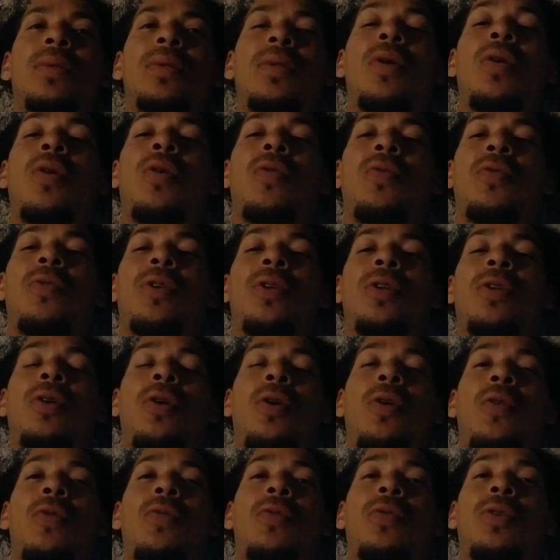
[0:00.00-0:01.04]
over and
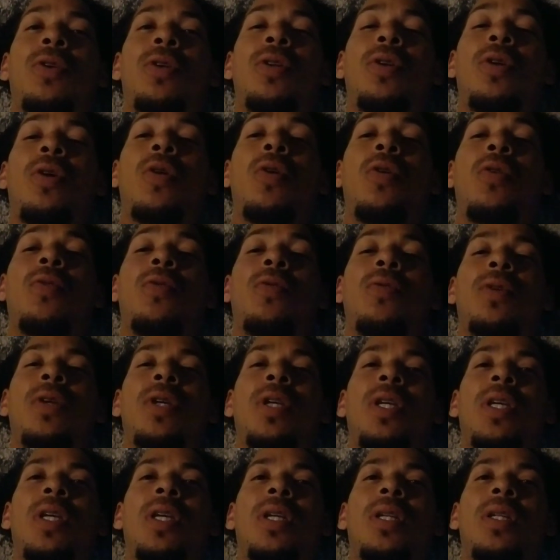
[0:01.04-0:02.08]
over and over
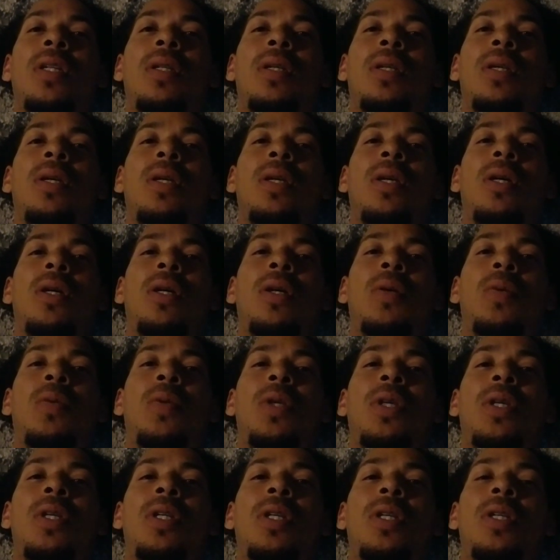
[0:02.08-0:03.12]
again.
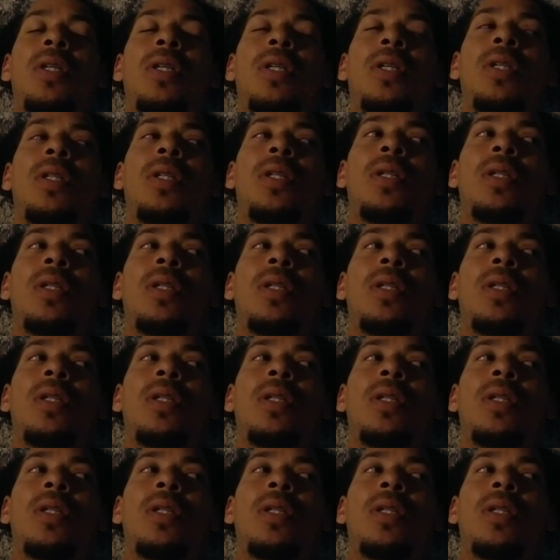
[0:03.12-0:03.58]
We could